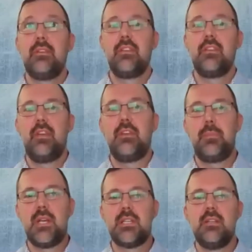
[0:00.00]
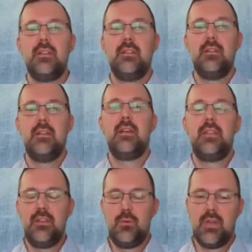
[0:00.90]
an expression. I
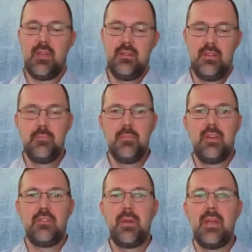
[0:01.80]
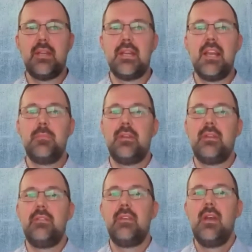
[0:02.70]
think Joachim did explain a little bit.
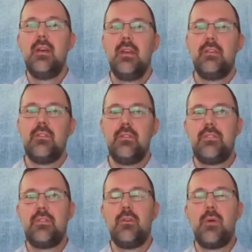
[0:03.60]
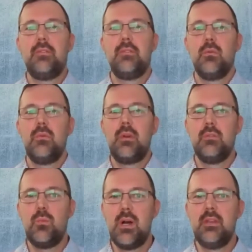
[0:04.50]
Is surrounding
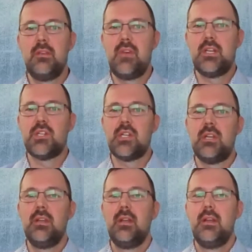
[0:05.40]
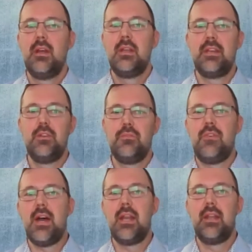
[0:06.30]
around one invention, and then you
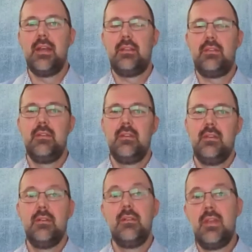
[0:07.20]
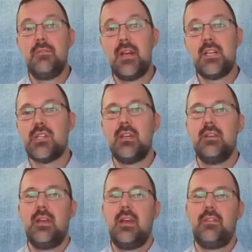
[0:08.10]
file that
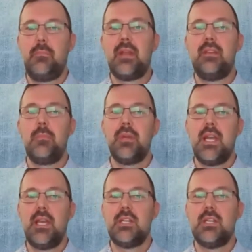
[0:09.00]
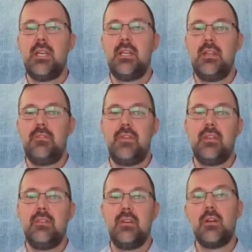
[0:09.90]
invention as a patent application in
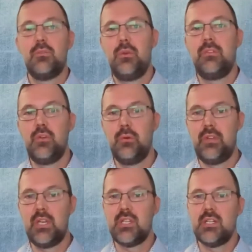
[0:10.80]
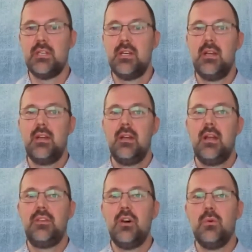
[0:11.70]
different countries or jurisdiction.
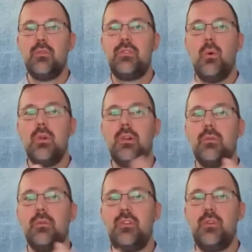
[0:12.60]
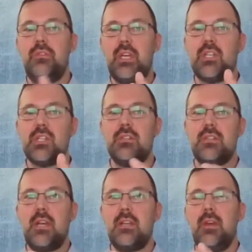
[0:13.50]
And all those jurisdictions
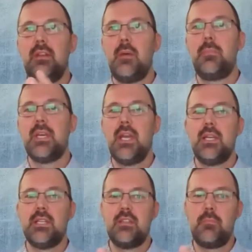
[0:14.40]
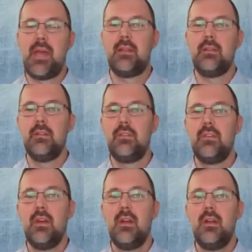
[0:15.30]
and applications and patents
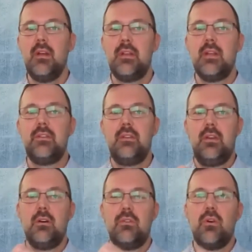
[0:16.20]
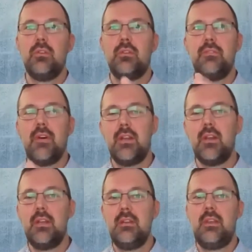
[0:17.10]
that are granted
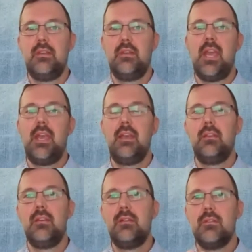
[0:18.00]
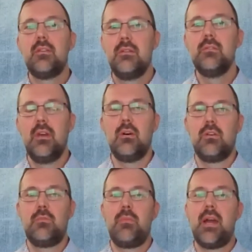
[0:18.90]
finally, they are
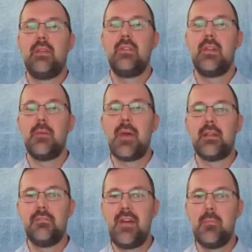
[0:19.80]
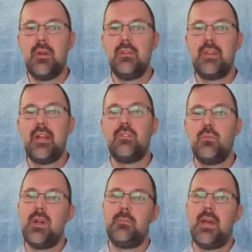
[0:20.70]
comprising the patent family. So that's
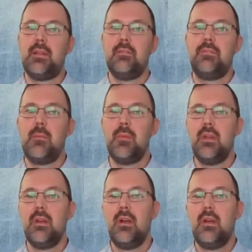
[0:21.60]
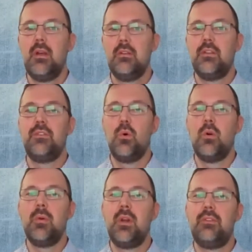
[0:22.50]
one patent family. So it
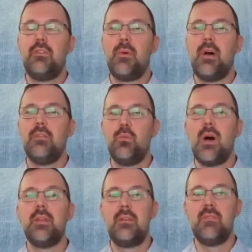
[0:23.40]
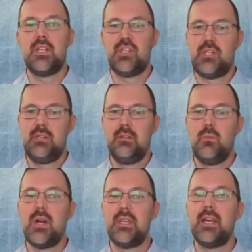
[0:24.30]
normally surrounds one invention,
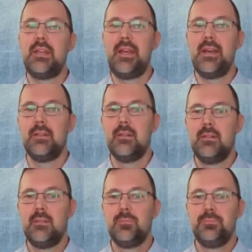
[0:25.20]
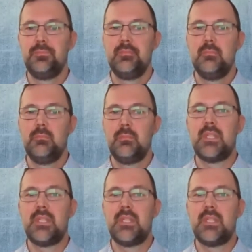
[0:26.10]
one idea. But